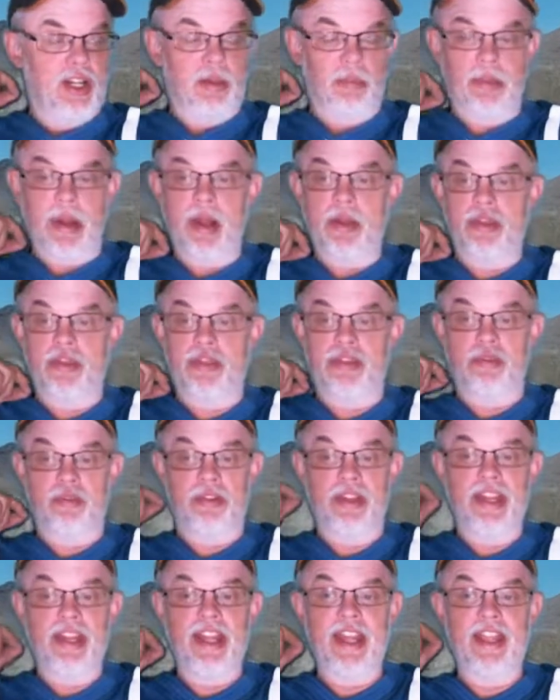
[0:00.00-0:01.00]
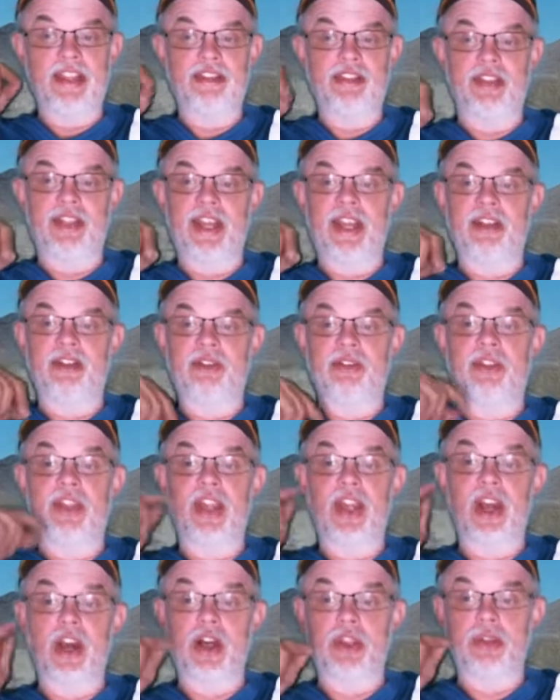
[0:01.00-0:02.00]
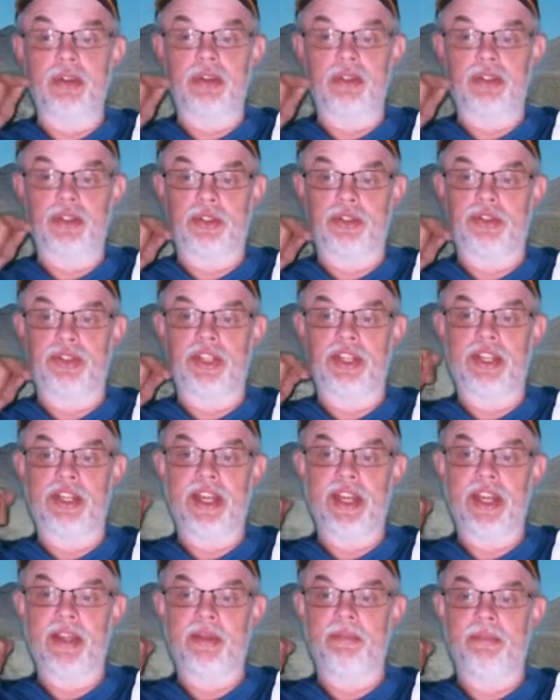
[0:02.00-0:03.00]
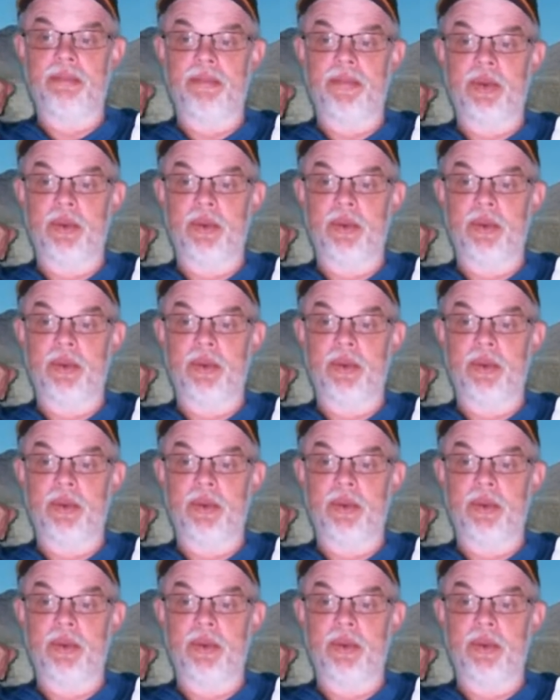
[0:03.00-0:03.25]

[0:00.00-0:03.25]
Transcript: About 3 days later, the other jersey came.